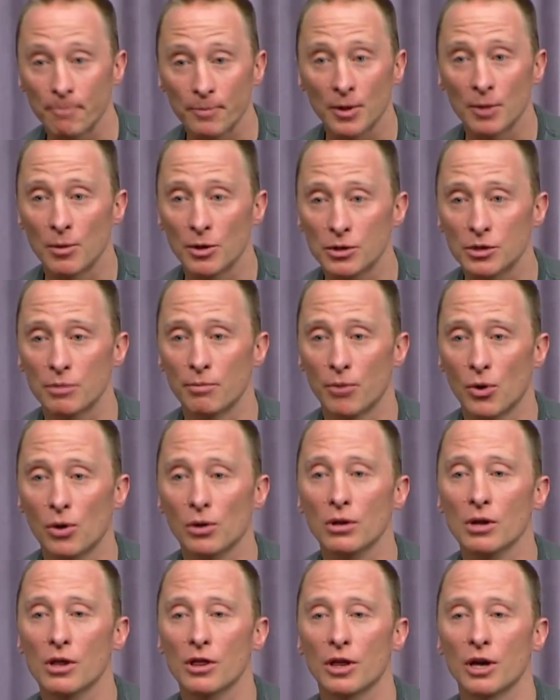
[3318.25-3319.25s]
The most
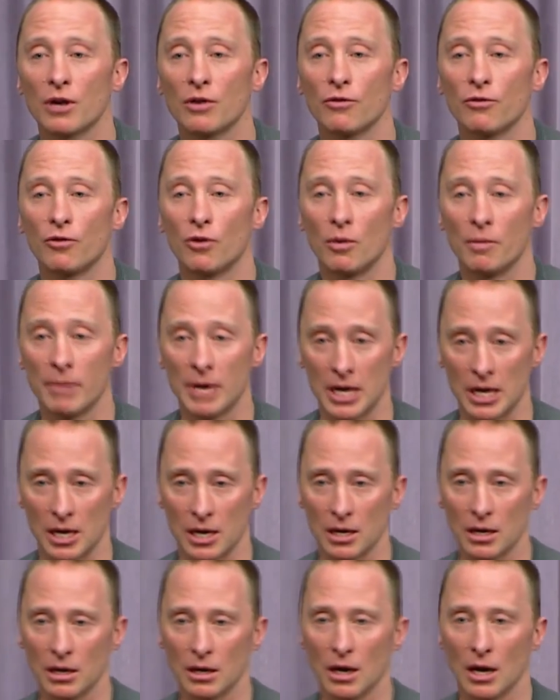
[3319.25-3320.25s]
important thing for
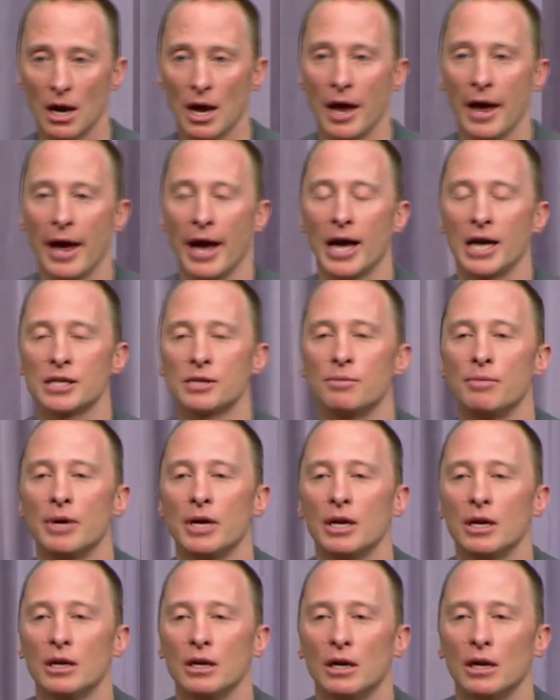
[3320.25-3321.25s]
me has
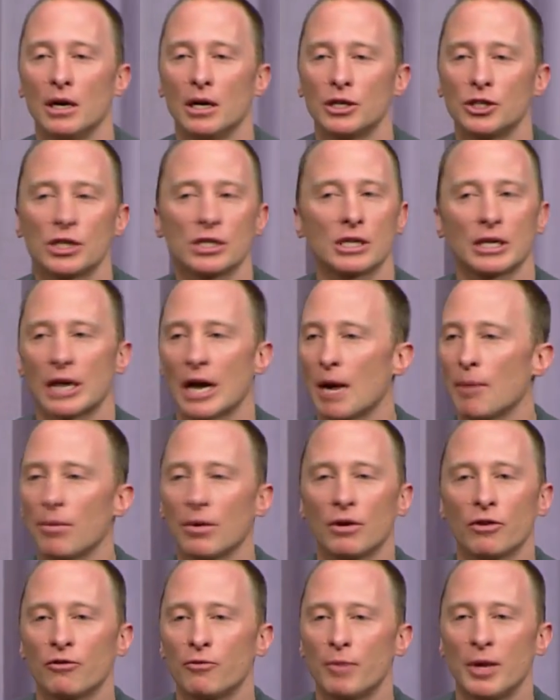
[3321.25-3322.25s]
been just a couple
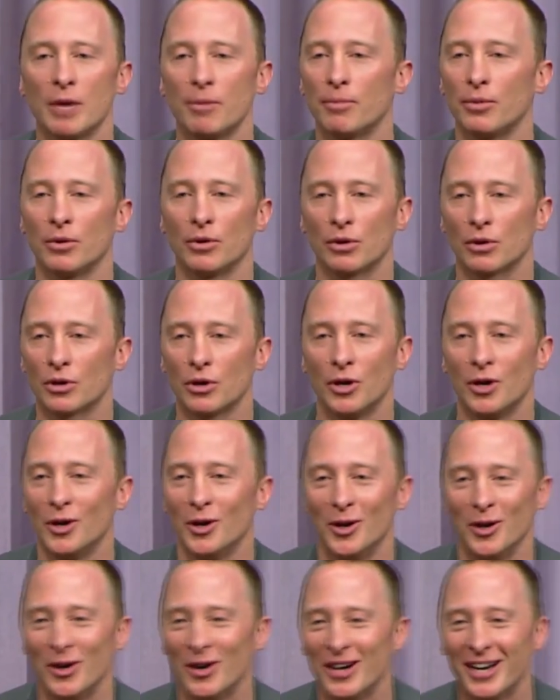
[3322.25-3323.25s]
of people who